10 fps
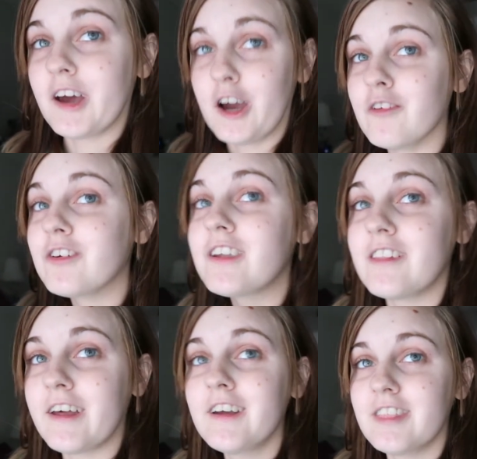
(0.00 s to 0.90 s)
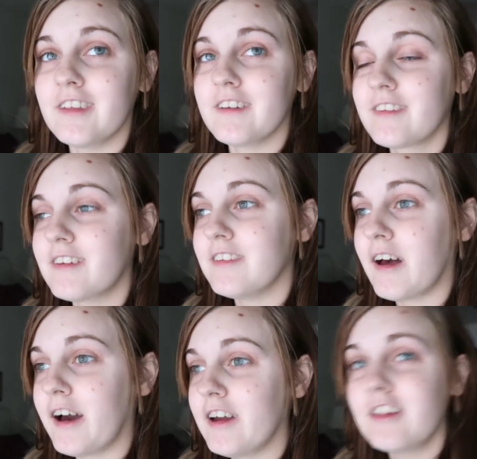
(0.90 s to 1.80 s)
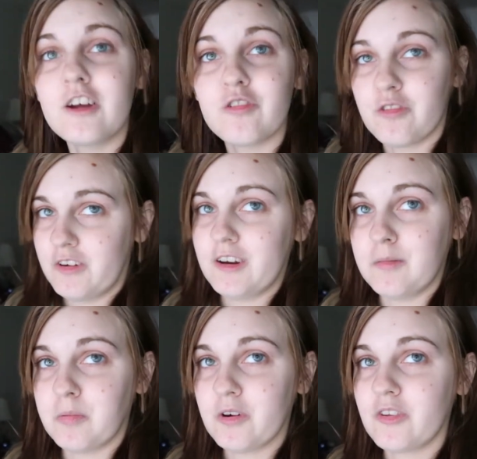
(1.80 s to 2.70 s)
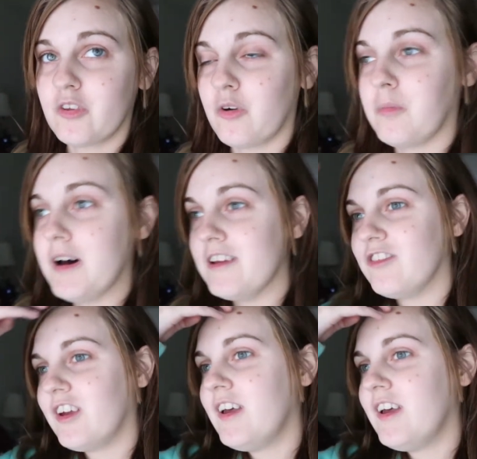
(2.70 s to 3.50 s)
I really like this because I love reading books so much.